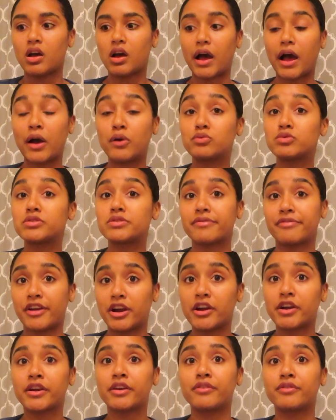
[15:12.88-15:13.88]
I was
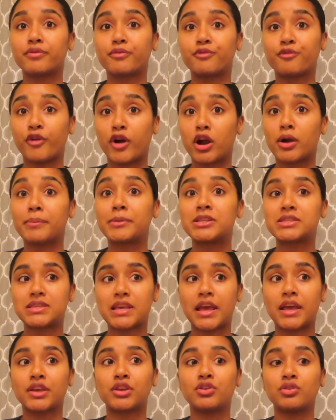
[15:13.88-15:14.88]
very firm in
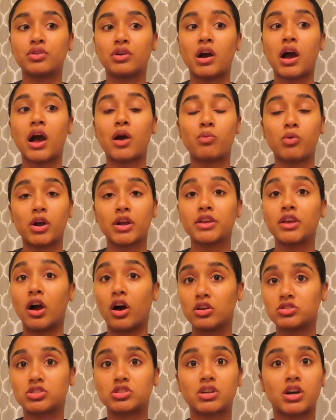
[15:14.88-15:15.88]
saying, you know, I want
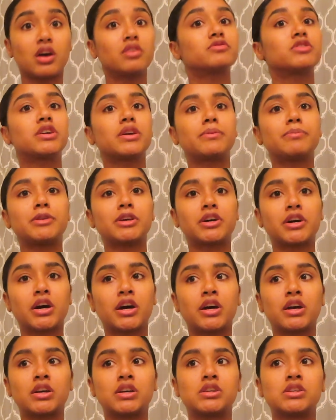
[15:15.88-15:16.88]
y'all to cover it
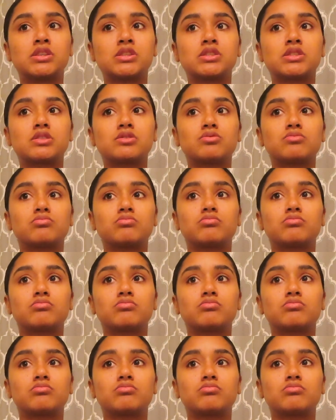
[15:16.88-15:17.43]
because